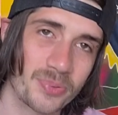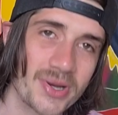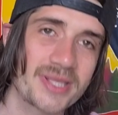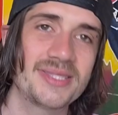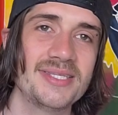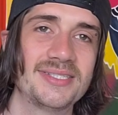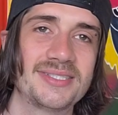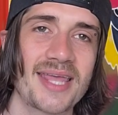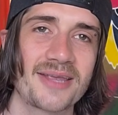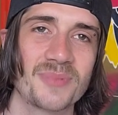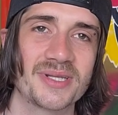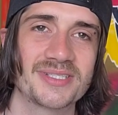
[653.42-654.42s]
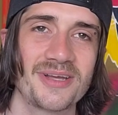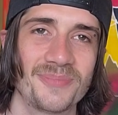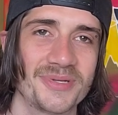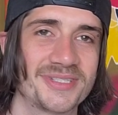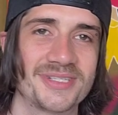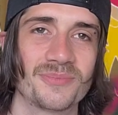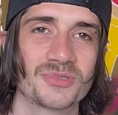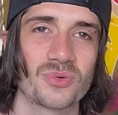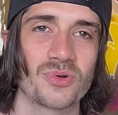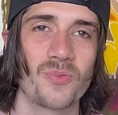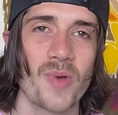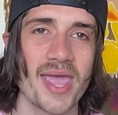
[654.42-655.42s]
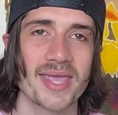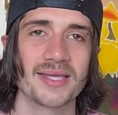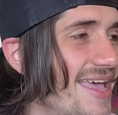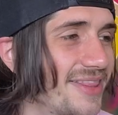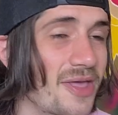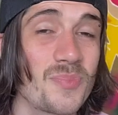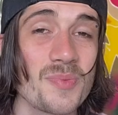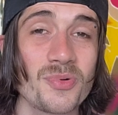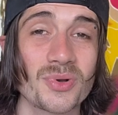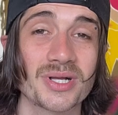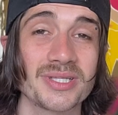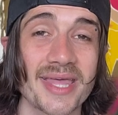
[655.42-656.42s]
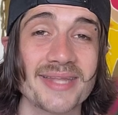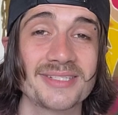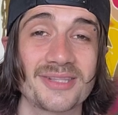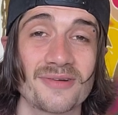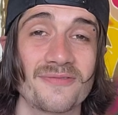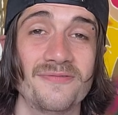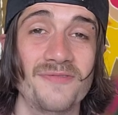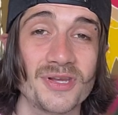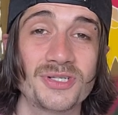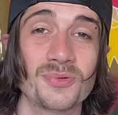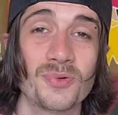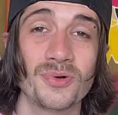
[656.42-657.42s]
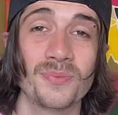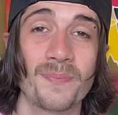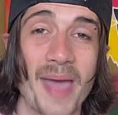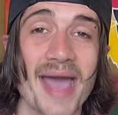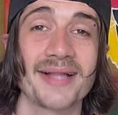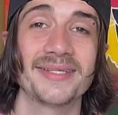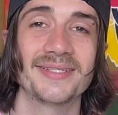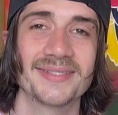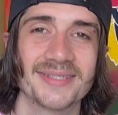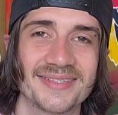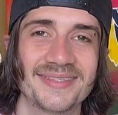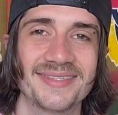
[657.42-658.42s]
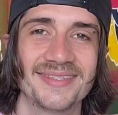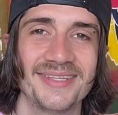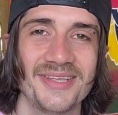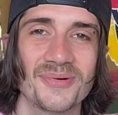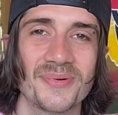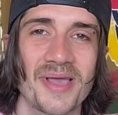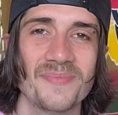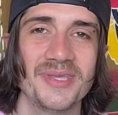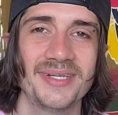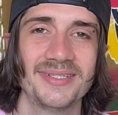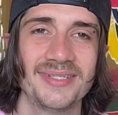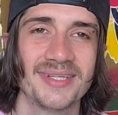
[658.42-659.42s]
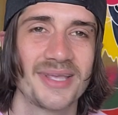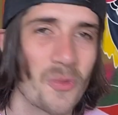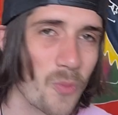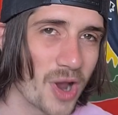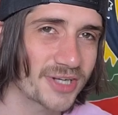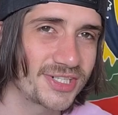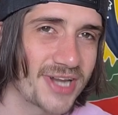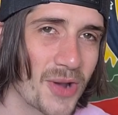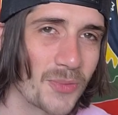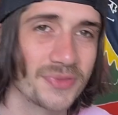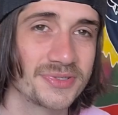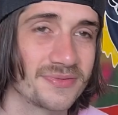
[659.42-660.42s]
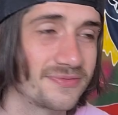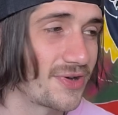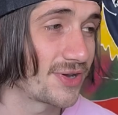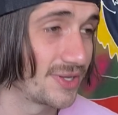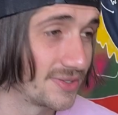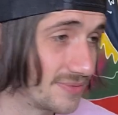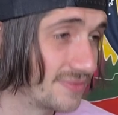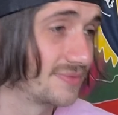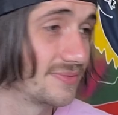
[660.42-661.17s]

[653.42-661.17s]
break these segments up in some sort of way. Let people cleanse their visual palate. You know what I mean? Wash it out with some fucking